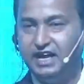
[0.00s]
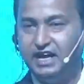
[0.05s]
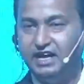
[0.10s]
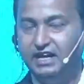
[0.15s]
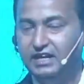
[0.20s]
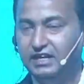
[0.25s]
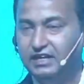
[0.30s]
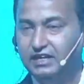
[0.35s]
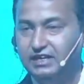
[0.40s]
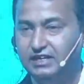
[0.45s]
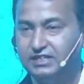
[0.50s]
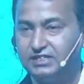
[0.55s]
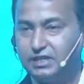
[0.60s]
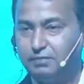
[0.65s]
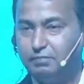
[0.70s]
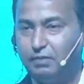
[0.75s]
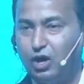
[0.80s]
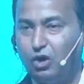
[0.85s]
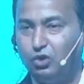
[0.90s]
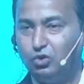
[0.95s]
lies in
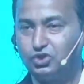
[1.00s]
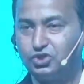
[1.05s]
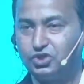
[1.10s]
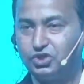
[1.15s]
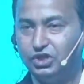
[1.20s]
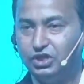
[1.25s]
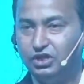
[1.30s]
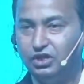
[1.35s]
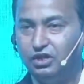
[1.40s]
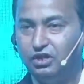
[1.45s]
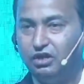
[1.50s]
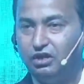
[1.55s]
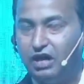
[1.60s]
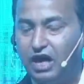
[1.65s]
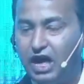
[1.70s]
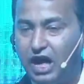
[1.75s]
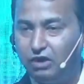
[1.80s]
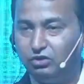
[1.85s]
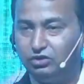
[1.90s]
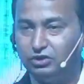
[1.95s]
India is
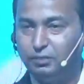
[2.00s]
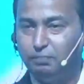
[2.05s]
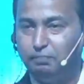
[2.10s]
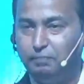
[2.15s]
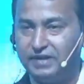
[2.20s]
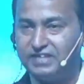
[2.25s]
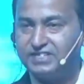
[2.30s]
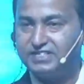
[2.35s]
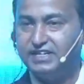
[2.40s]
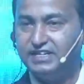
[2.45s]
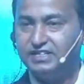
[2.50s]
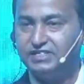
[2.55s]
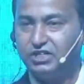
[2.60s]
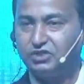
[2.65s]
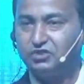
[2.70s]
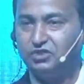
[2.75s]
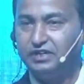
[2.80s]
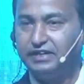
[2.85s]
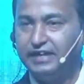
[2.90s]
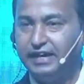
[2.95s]
about how
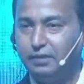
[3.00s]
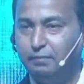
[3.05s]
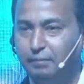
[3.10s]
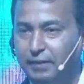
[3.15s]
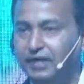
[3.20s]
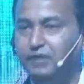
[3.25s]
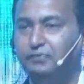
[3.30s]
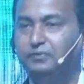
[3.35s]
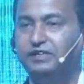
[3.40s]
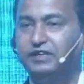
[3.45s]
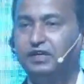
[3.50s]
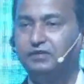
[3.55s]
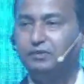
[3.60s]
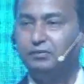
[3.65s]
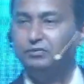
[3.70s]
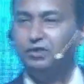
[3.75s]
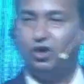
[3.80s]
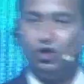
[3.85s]
the patients actually get